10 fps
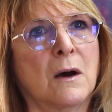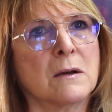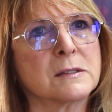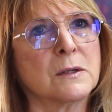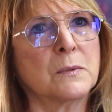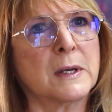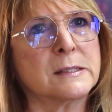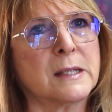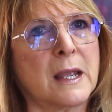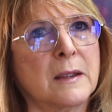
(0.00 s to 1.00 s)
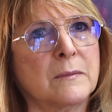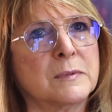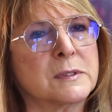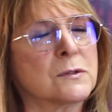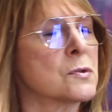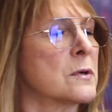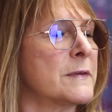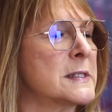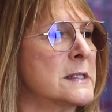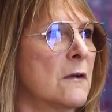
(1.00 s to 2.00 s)
also was a sort
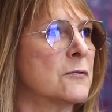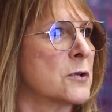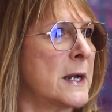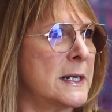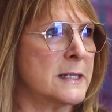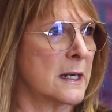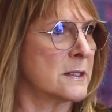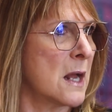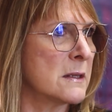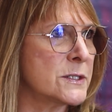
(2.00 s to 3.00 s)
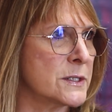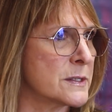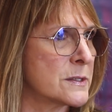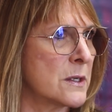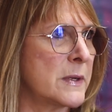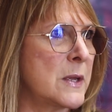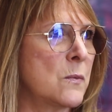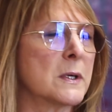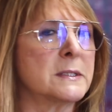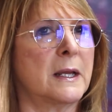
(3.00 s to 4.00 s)
of a self-trained technologist. So he
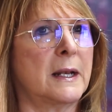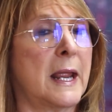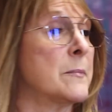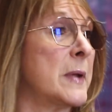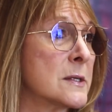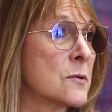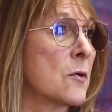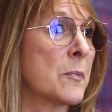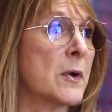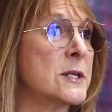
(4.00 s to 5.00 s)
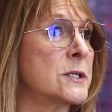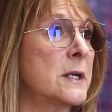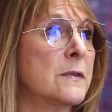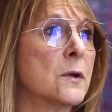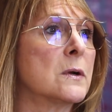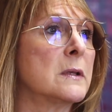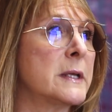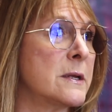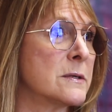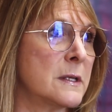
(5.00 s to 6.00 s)
worked at Ampex Corporation in the
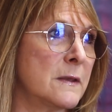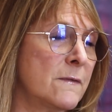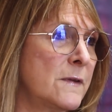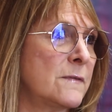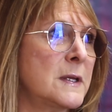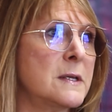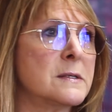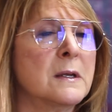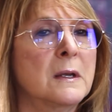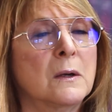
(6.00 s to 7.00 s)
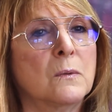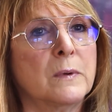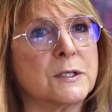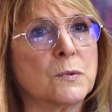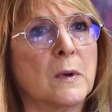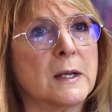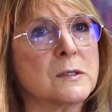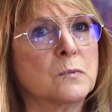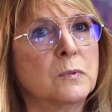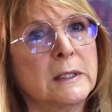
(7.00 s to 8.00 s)
early years in the 50s, which
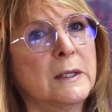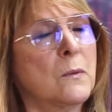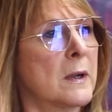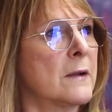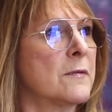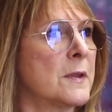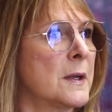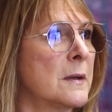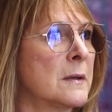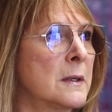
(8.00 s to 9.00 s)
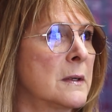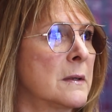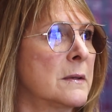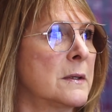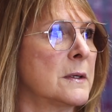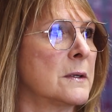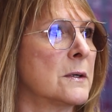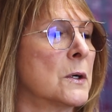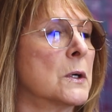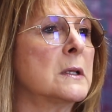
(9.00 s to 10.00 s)
was really one of the
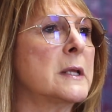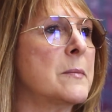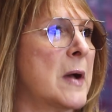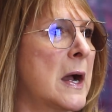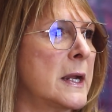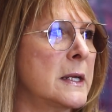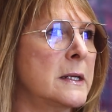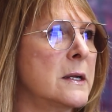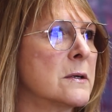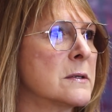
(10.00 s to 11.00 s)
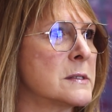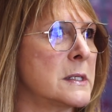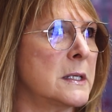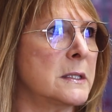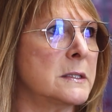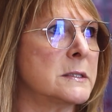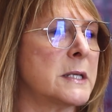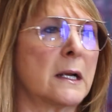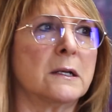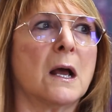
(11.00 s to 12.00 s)
early pioneers in
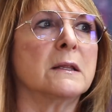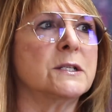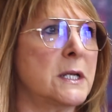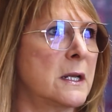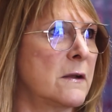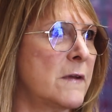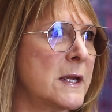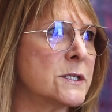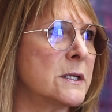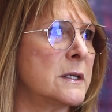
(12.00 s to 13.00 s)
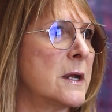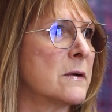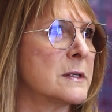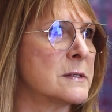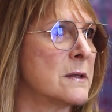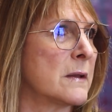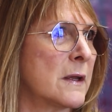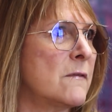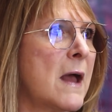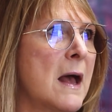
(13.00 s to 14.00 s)
technology innovation here in
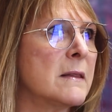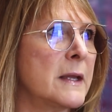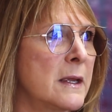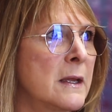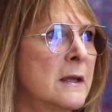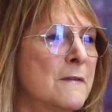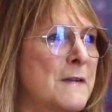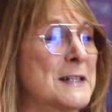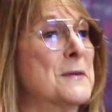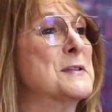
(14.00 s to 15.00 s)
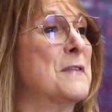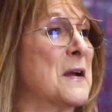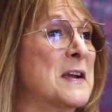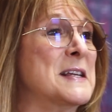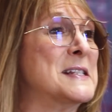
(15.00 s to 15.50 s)
Silicon Valley. In fact, I was very